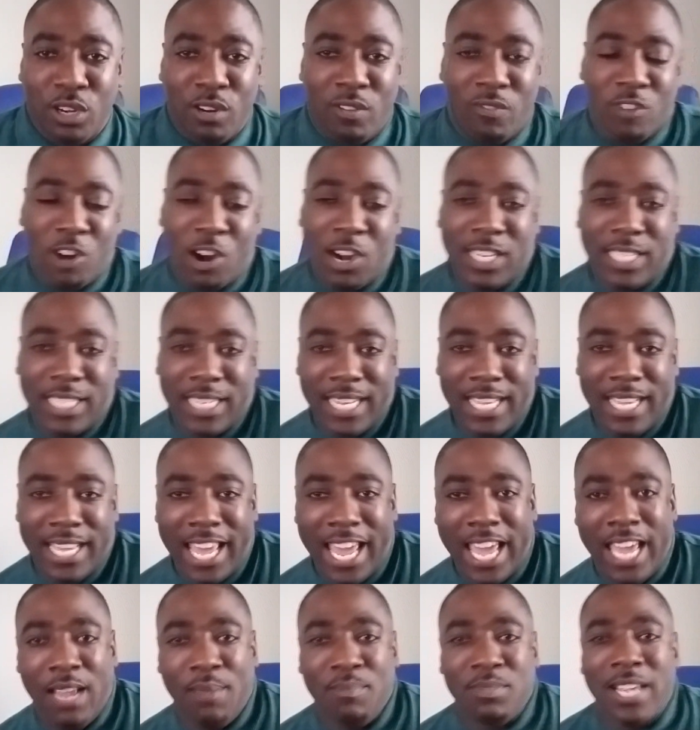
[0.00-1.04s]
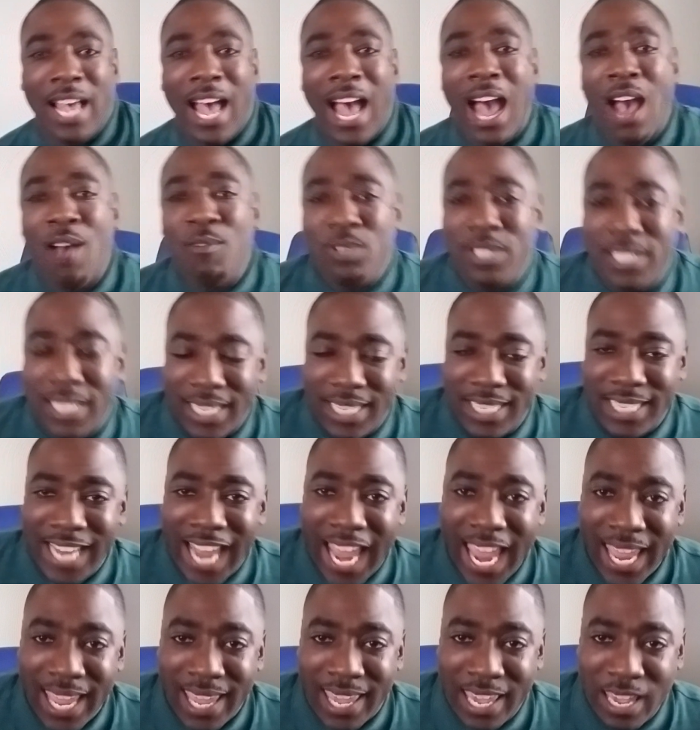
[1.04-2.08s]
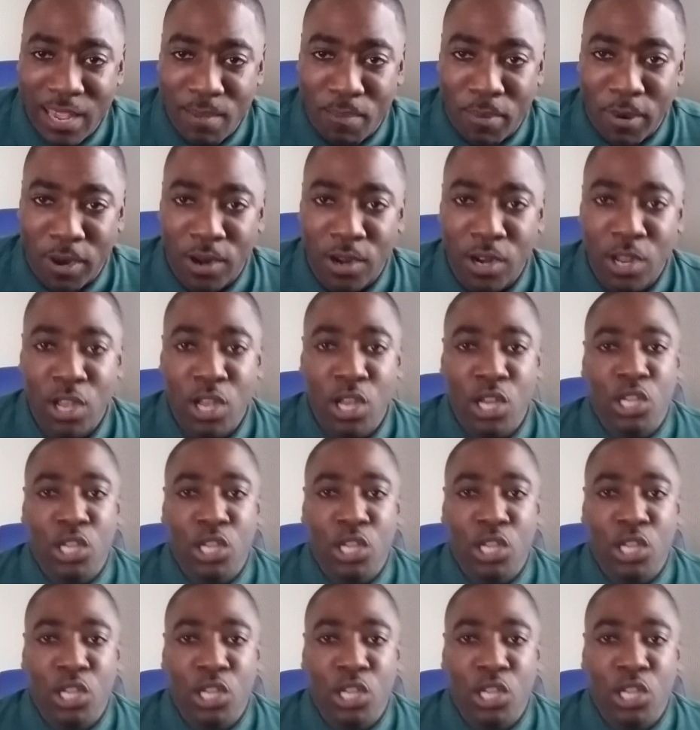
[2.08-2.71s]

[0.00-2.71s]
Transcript: the varsity games, I was the stat keeper.